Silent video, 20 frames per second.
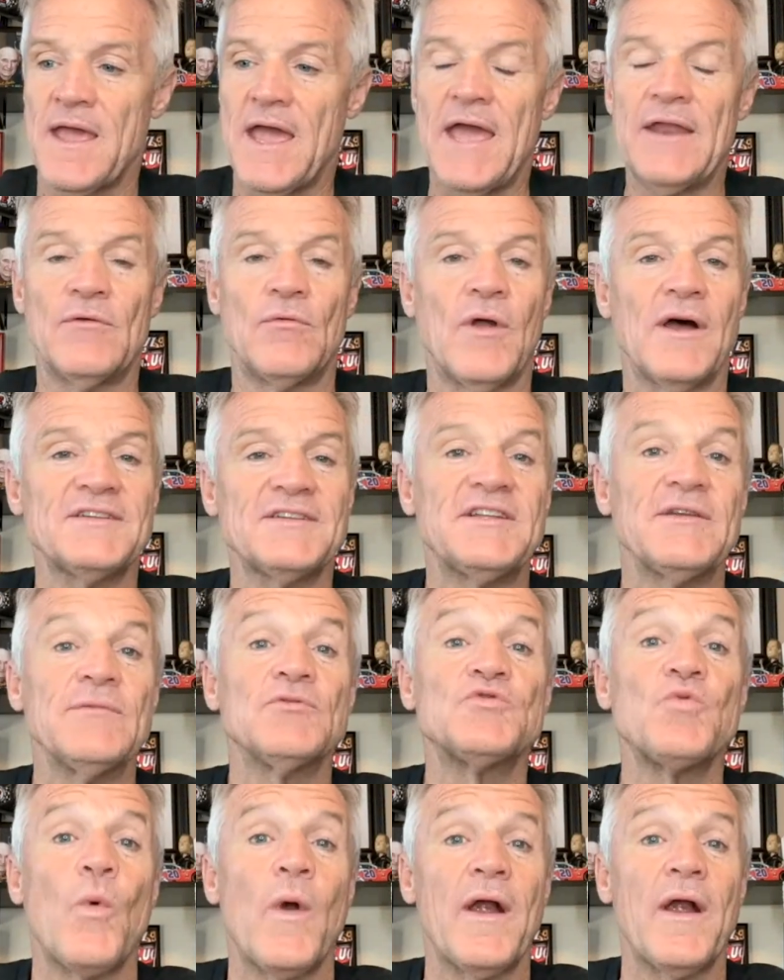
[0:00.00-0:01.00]
And Rusty
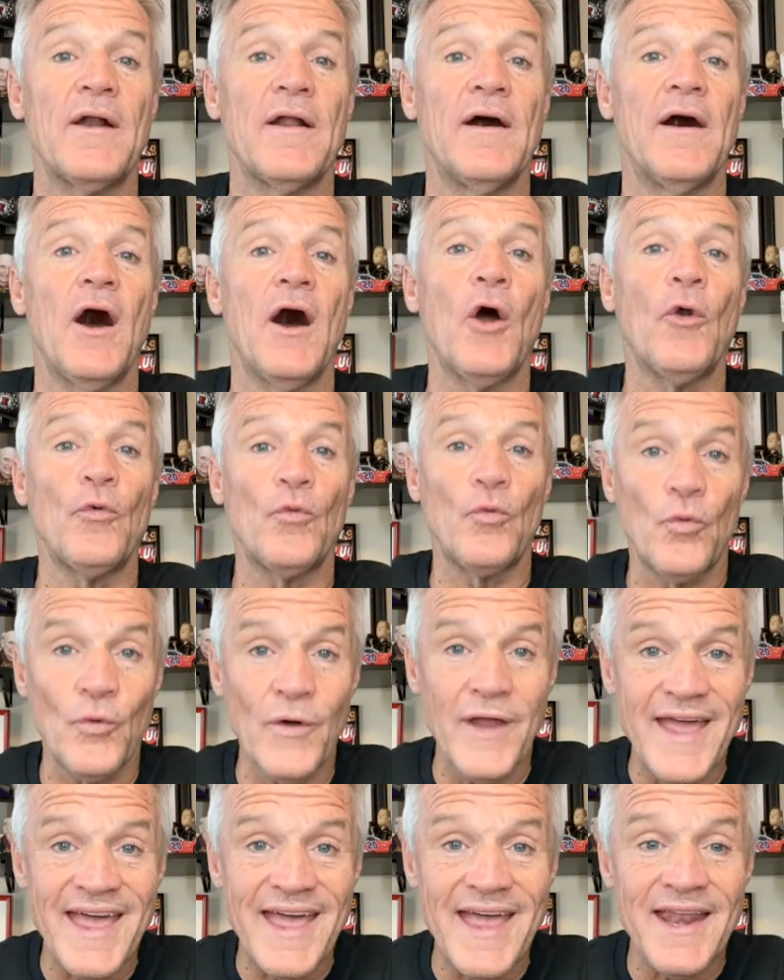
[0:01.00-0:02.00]
was wearing a
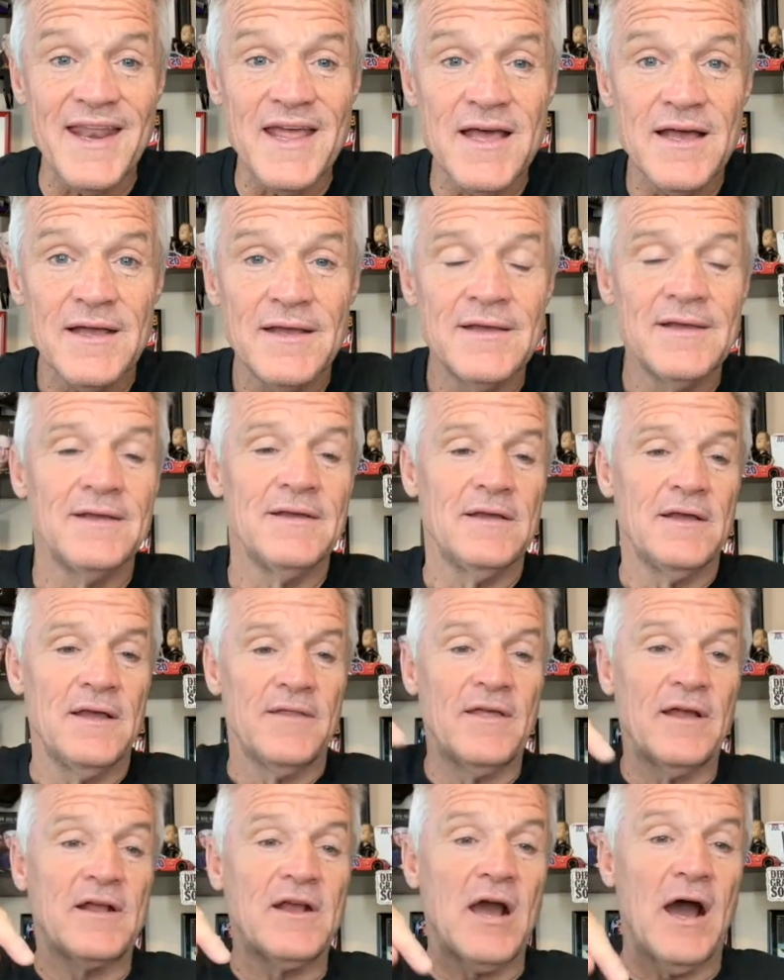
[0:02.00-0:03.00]
red,
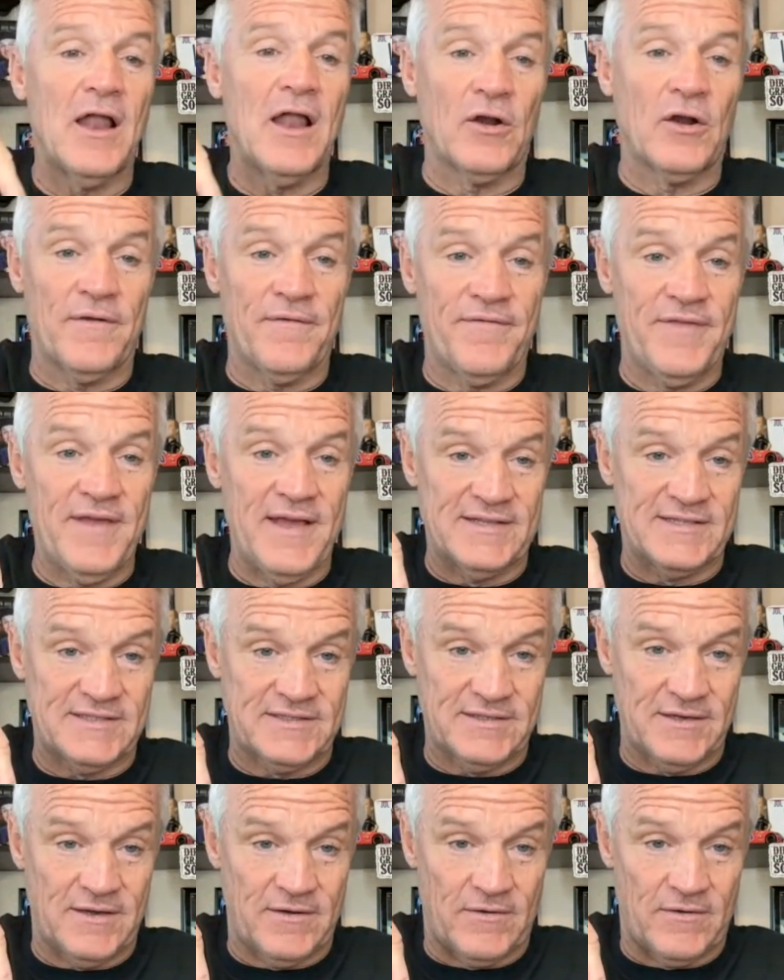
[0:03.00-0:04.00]
the color of
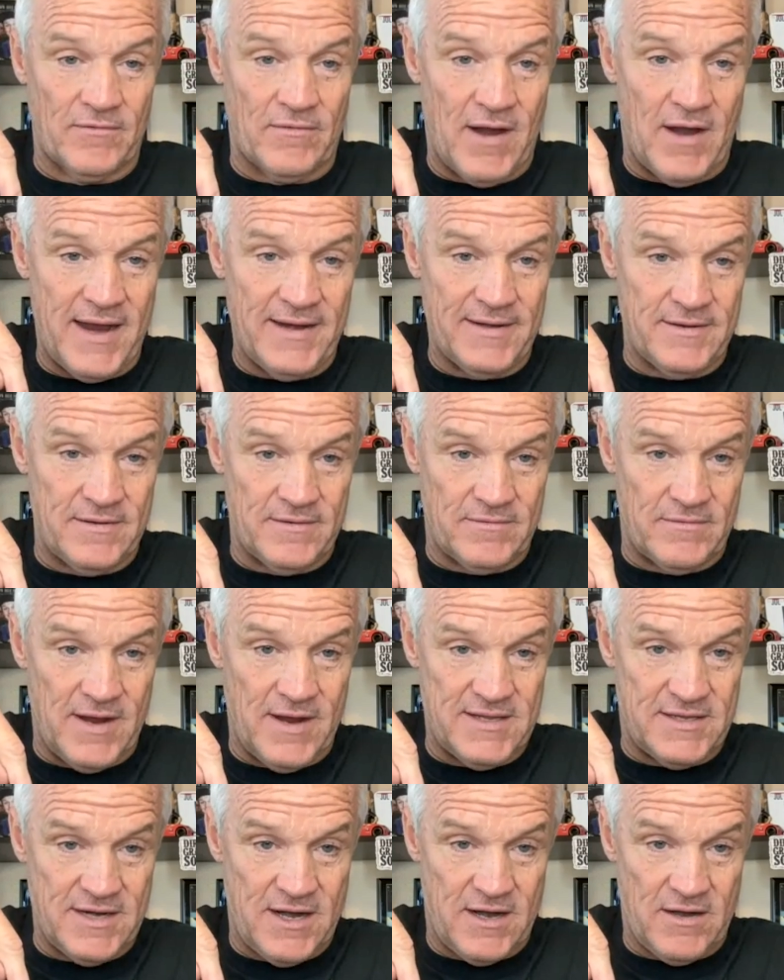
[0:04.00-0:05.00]
this, right
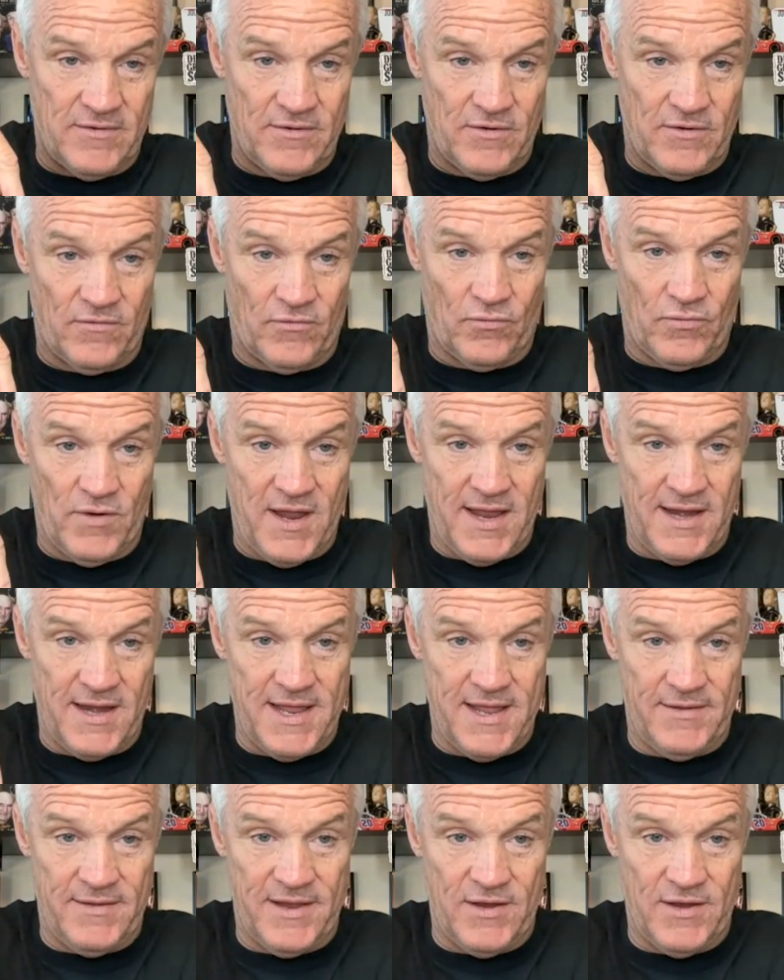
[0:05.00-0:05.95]
there, red.